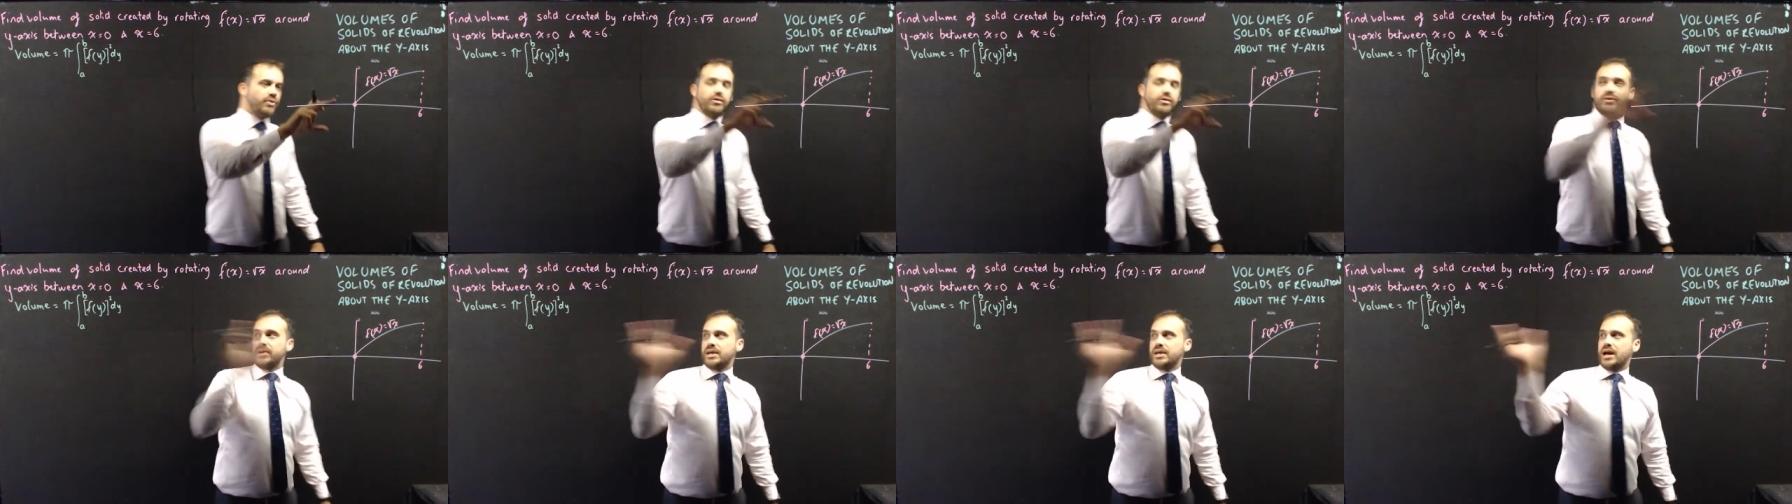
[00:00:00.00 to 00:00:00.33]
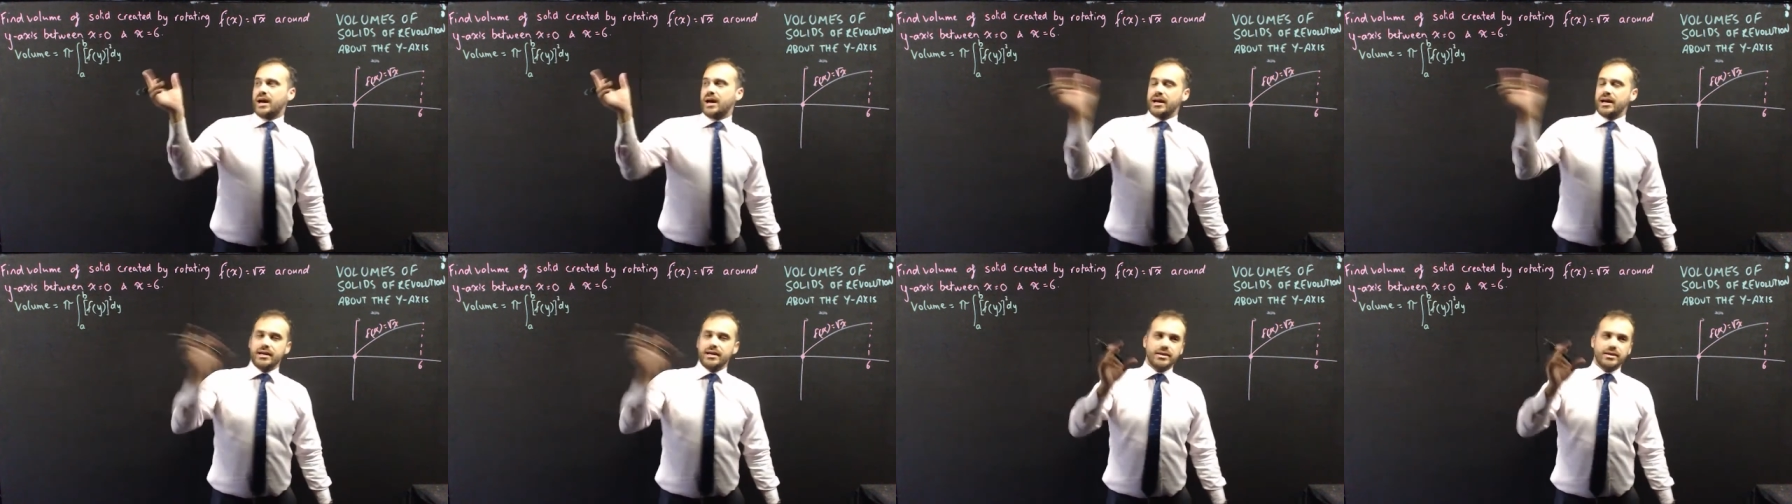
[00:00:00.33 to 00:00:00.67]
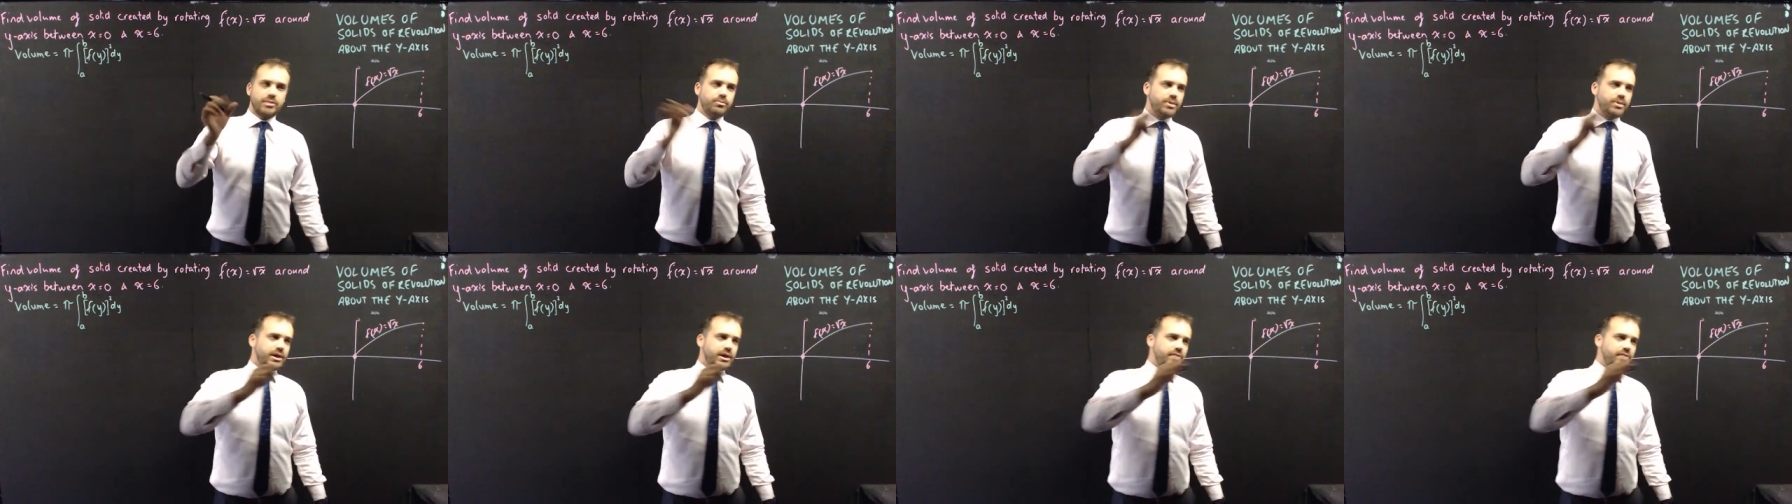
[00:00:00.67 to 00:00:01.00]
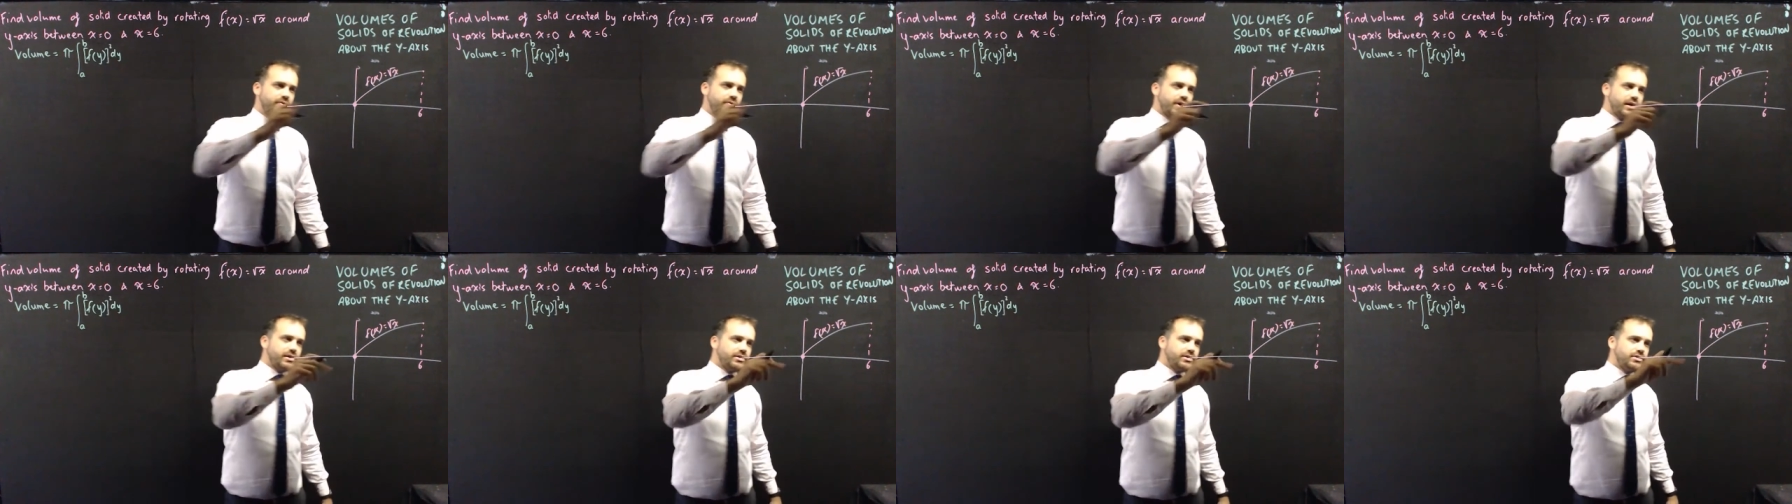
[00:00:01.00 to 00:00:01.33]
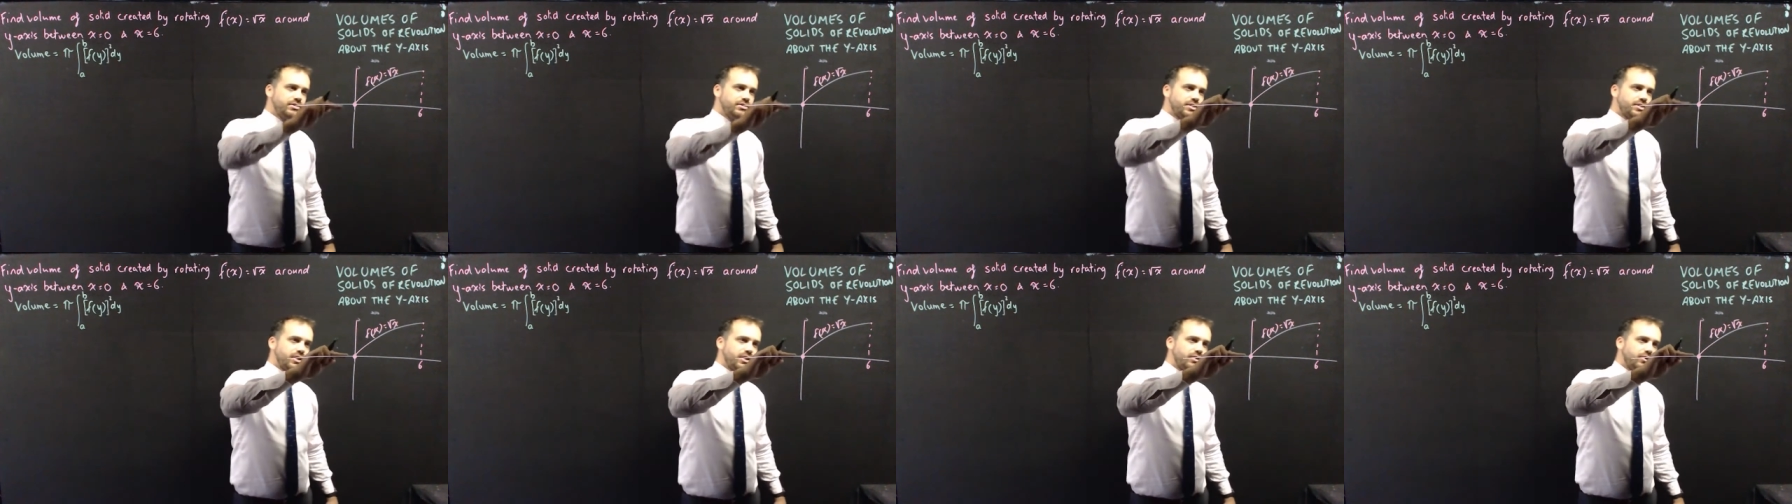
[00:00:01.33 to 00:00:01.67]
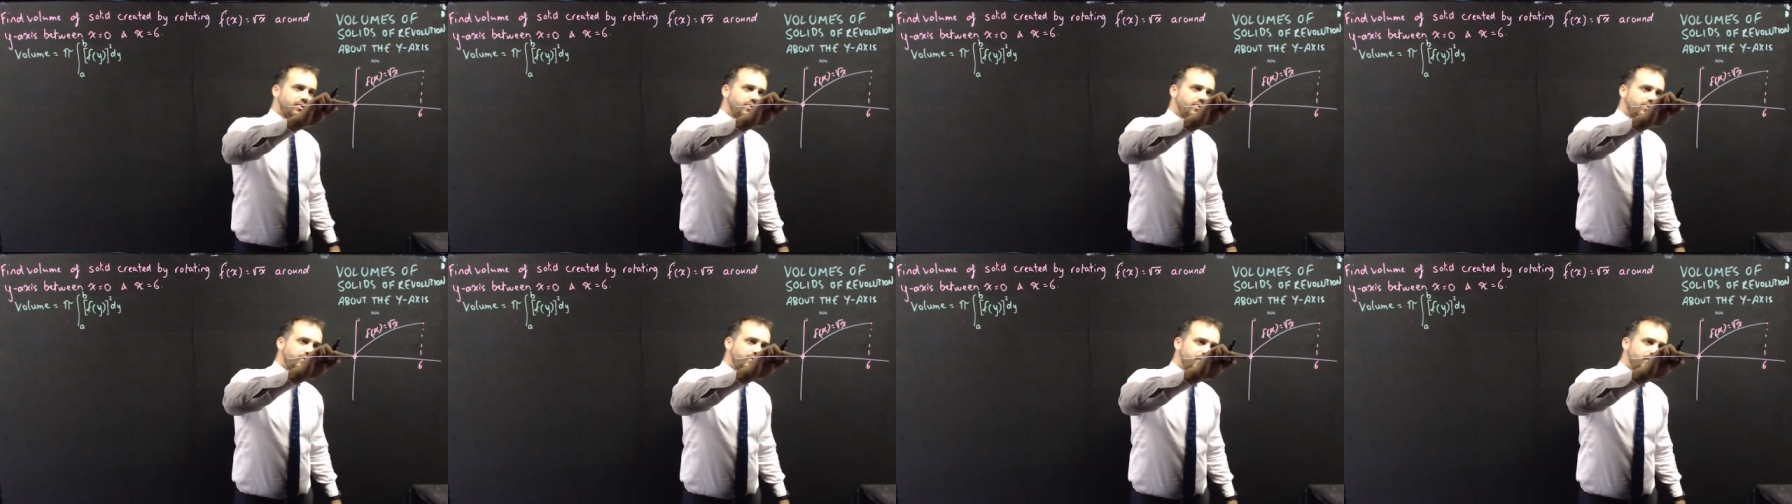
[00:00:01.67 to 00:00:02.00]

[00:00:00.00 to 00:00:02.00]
the a and the b values are not